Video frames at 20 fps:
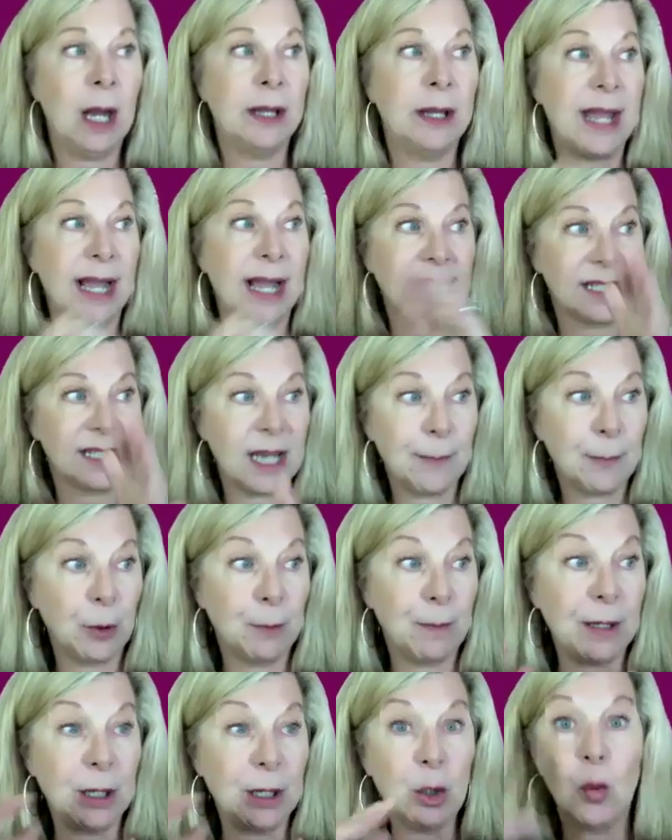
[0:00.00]
A next step
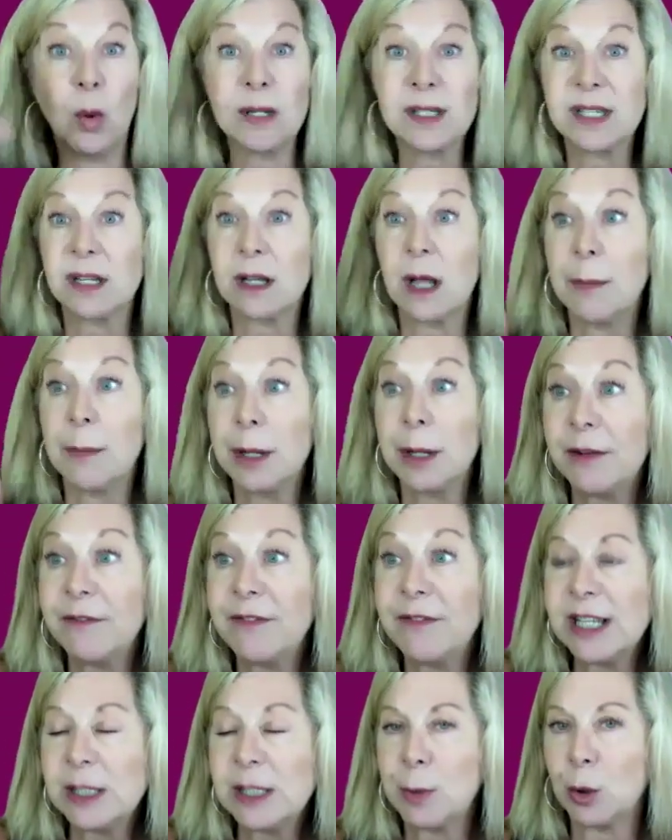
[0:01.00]
would be who wants to come into
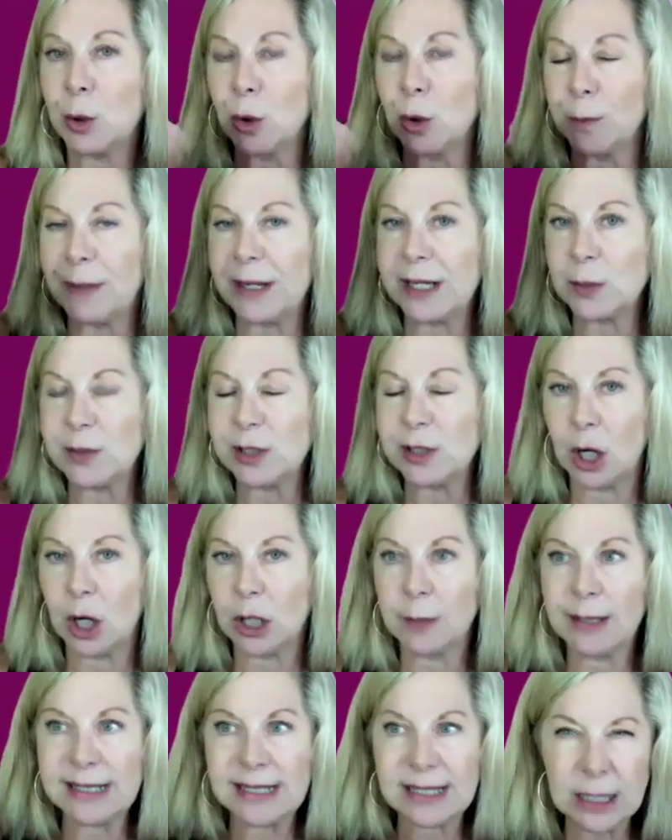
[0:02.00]
my Facebook group because we
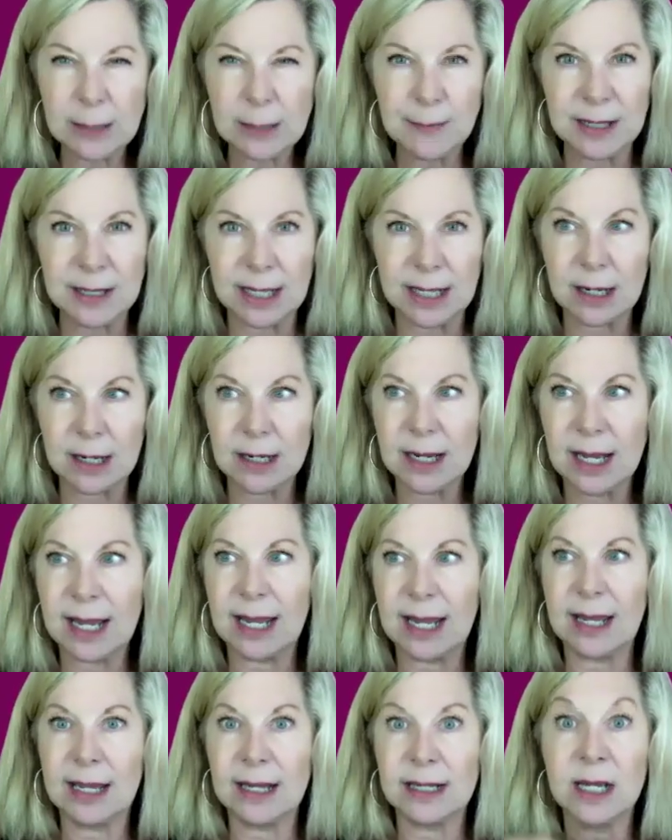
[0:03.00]
talk about sleep in there
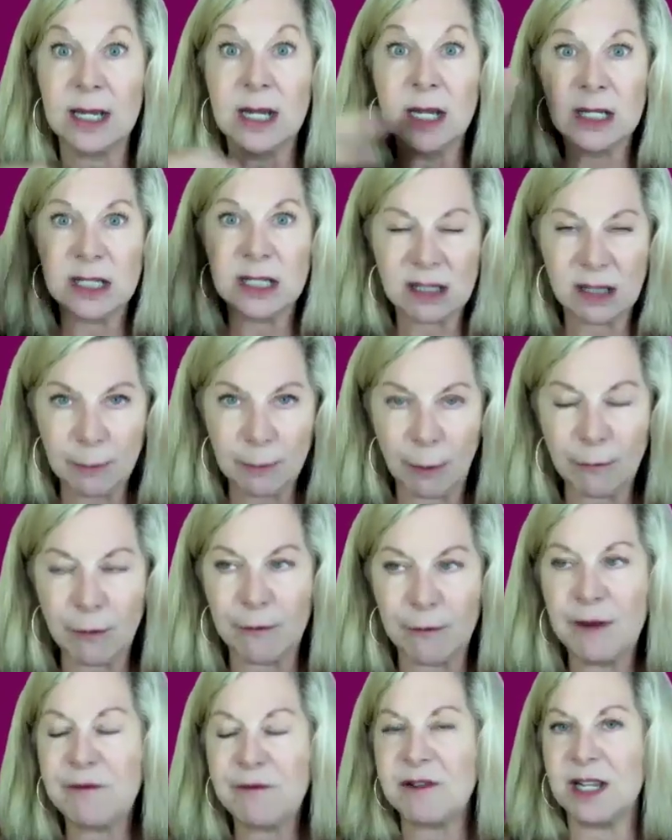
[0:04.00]
and sleep
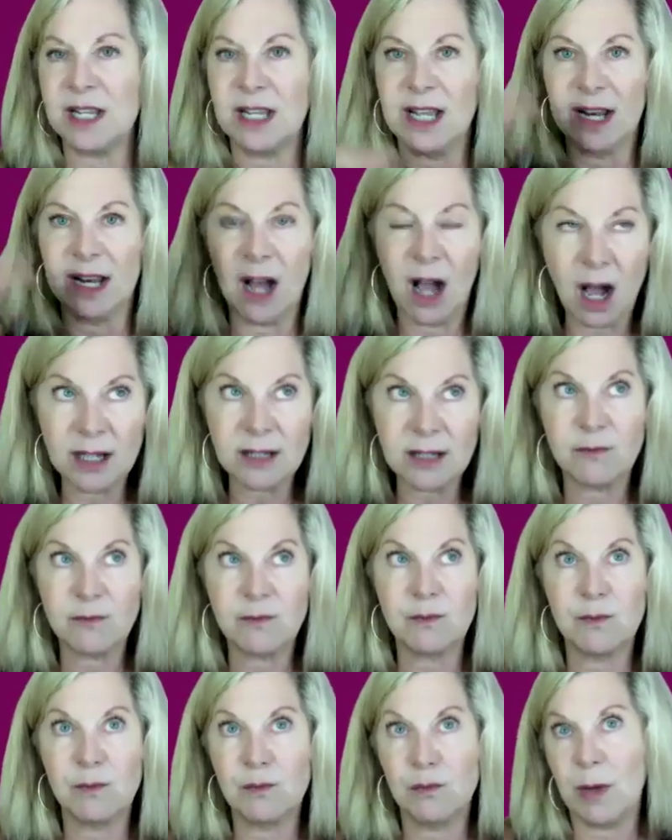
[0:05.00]
over 50 and hot
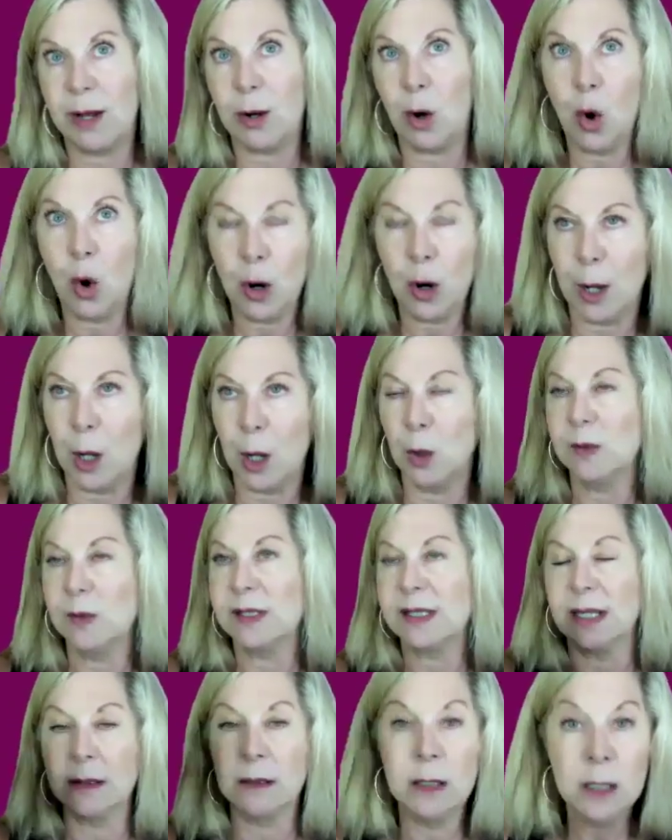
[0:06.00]
and
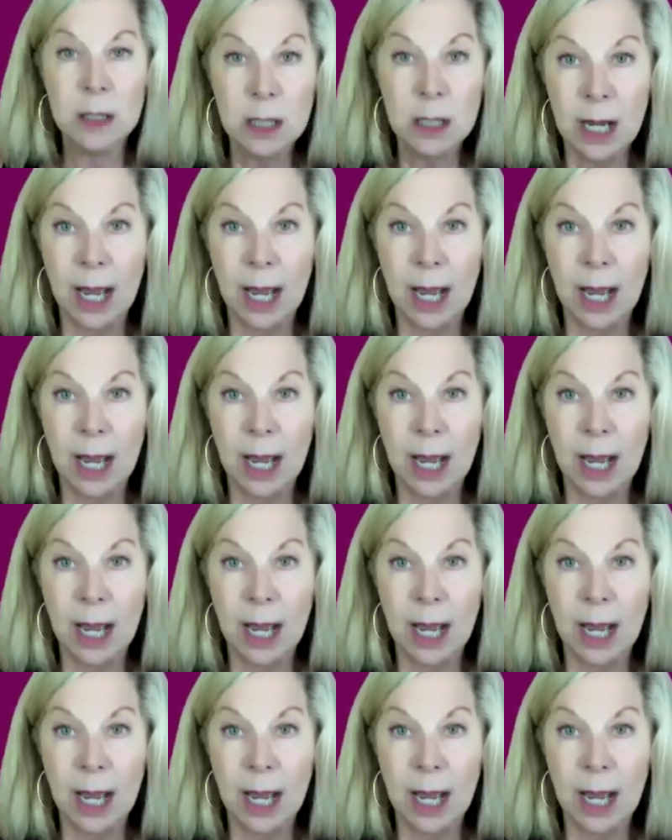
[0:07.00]
hormones and